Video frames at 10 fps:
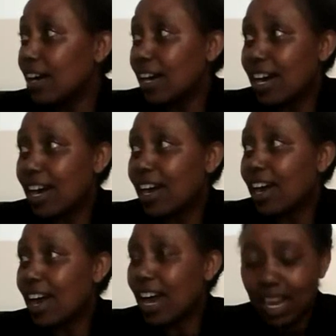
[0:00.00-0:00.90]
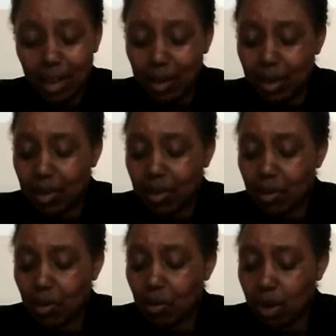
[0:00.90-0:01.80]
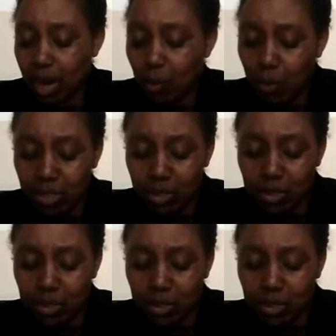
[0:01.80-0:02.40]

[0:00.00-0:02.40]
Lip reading: I want